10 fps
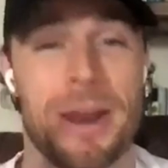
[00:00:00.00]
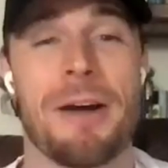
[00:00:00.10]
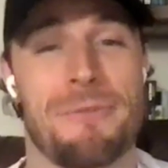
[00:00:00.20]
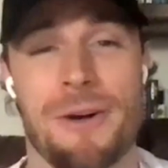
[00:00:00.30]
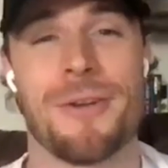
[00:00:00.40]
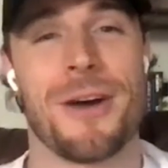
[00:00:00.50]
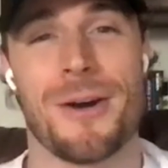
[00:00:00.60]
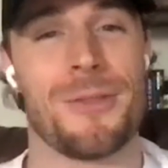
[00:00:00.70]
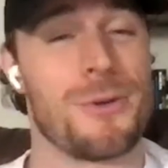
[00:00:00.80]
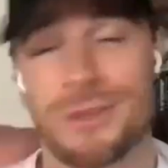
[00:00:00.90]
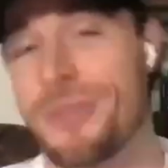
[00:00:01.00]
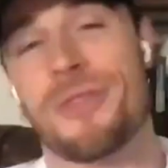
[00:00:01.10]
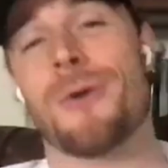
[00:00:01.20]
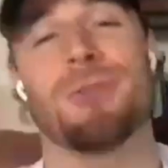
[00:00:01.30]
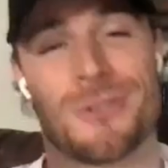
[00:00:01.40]
when I found out there was
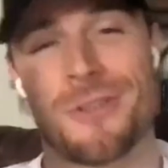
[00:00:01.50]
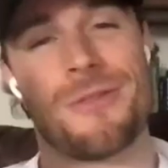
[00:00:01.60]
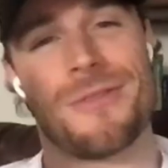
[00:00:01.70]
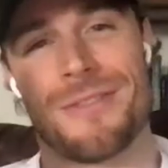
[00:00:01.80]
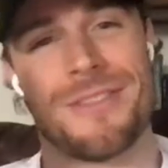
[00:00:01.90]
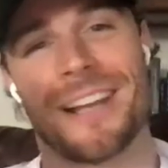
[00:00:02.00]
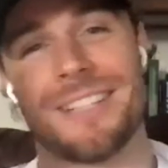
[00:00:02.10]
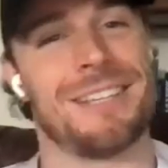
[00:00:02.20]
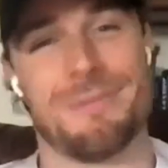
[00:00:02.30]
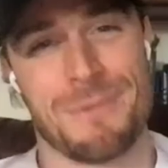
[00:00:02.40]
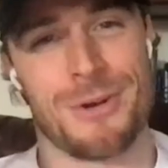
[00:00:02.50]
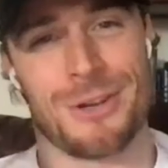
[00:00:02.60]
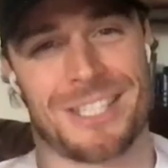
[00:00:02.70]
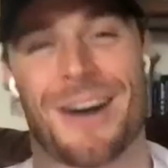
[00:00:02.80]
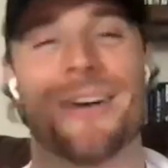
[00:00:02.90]
1,019
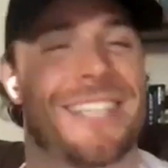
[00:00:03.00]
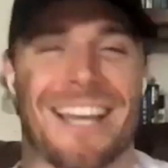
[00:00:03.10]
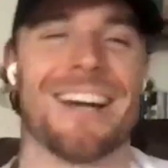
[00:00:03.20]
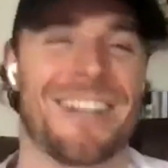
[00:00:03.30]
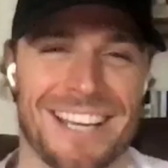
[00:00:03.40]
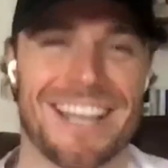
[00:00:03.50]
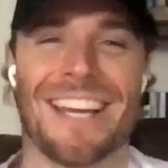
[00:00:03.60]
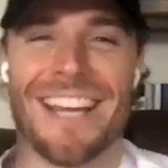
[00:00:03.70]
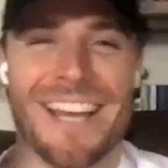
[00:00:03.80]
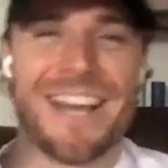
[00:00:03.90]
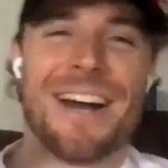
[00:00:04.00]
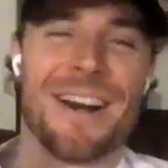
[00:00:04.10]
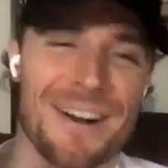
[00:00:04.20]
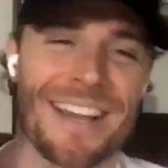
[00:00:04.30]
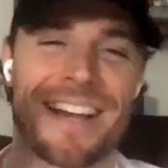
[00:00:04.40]
books, I was like,
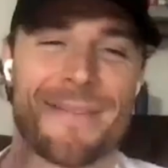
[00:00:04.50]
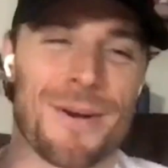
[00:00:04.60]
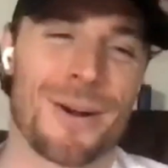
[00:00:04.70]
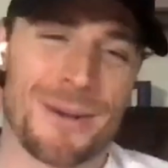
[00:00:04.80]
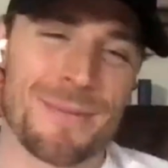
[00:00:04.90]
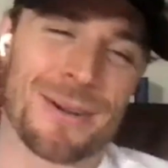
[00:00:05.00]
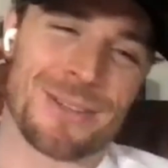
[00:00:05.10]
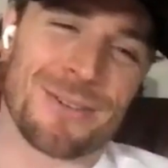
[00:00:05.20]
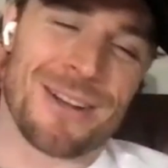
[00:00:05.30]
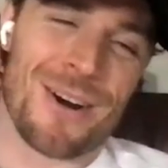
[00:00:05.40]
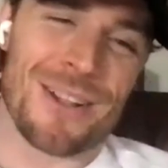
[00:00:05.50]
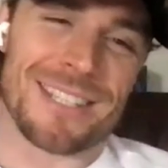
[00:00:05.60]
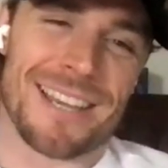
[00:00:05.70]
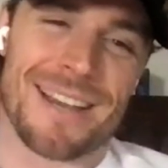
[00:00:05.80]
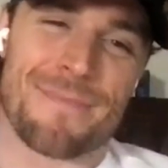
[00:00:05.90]
okay, I'm not going to be able to read it all in
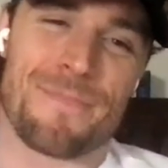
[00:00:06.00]
time.